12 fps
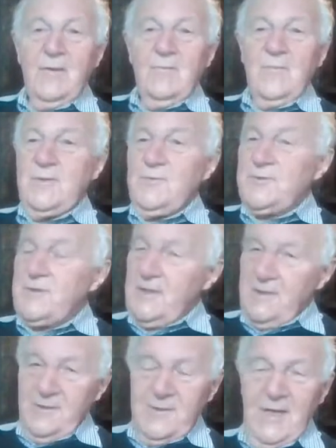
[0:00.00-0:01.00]
well, you'll
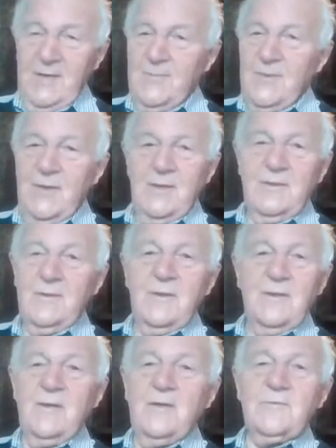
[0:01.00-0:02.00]
see her name
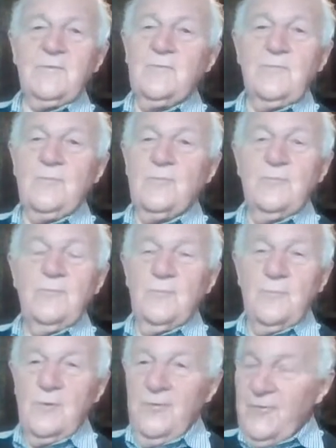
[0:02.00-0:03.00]
on
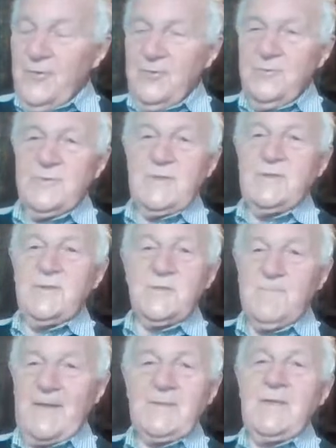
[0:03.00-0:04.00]
reviews in The
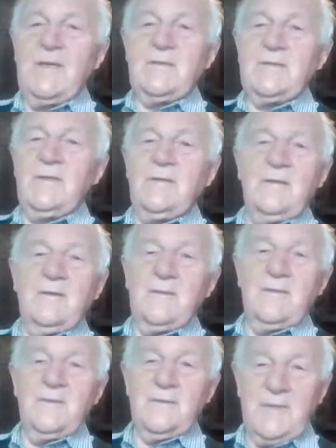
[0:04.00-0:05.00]
Spectator, right,
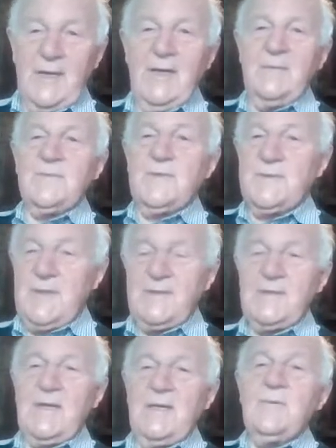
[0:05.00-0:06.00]
and in The Times, and The
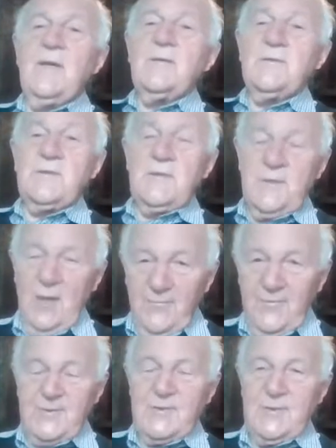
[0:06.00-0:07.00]
Sunday Times. She's a
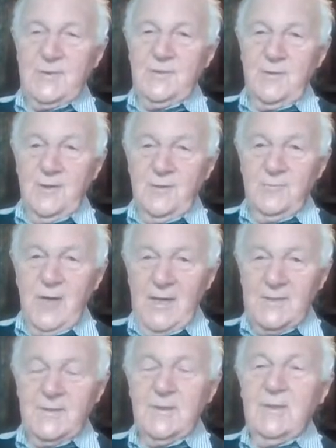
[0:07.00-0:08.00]
novelist in her own
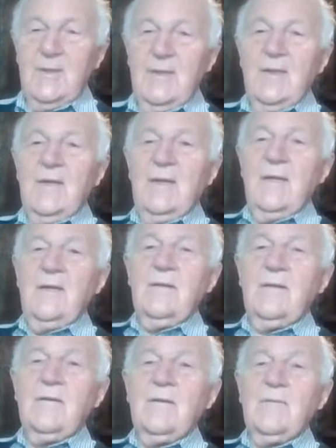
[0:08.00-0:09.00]
right,
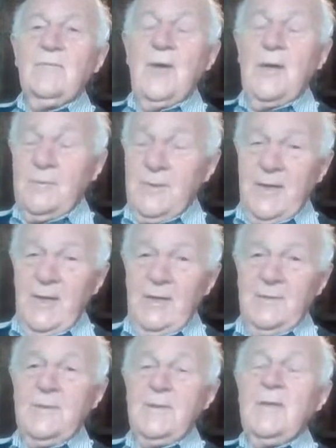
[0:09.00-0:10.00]
well
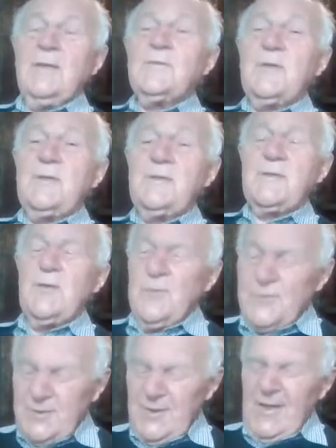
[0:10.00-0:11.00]
regarded. She's
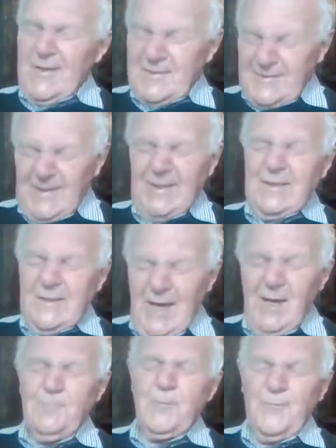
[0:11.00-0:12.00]
also, I think,
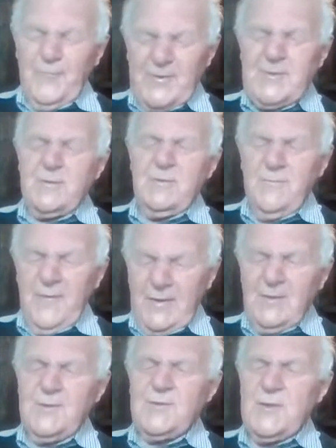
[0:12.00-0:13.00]
now professor of
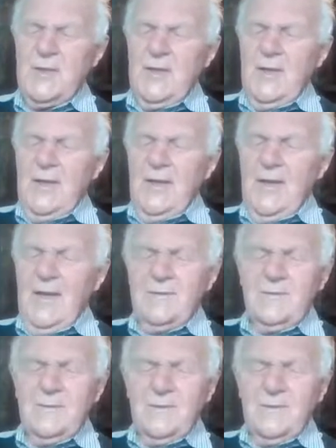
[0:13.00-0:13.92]
English at